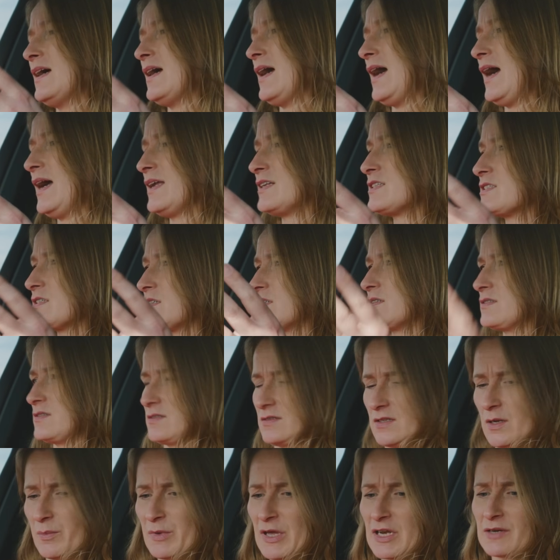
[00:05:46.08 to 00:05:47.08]
And,
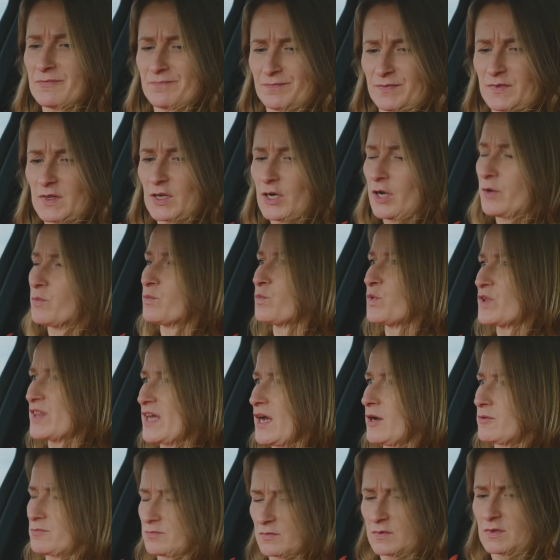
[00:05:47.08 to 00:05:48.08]
I mean, you know,
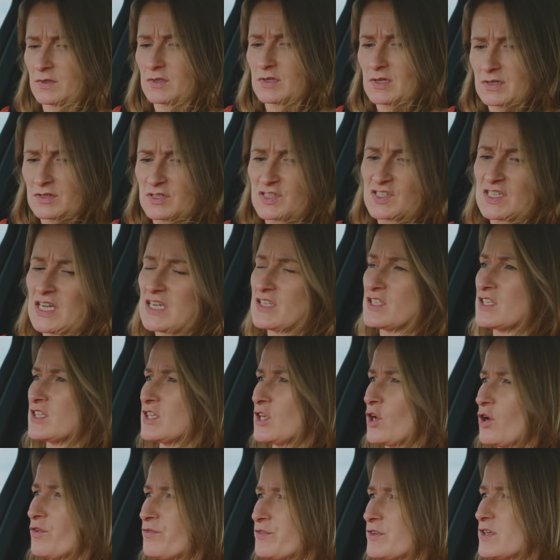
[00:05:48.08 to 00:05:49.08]
without stating
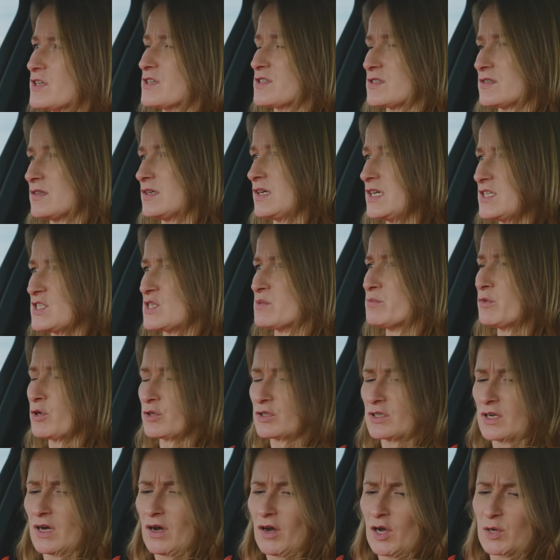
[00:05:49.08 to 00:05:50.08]
the obvious, it's a
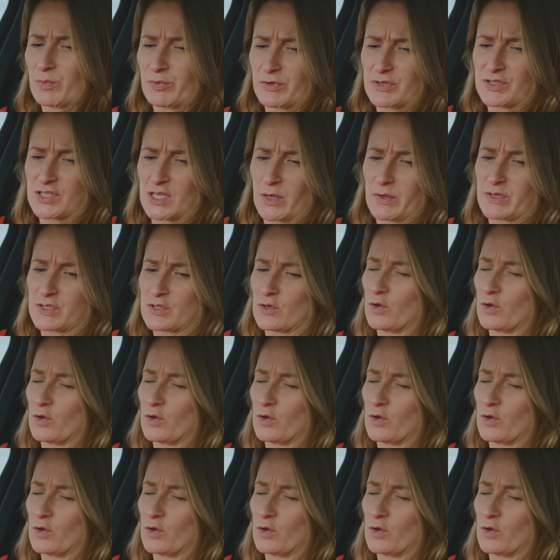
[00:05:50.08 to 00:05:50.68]
modern hybrid, so it's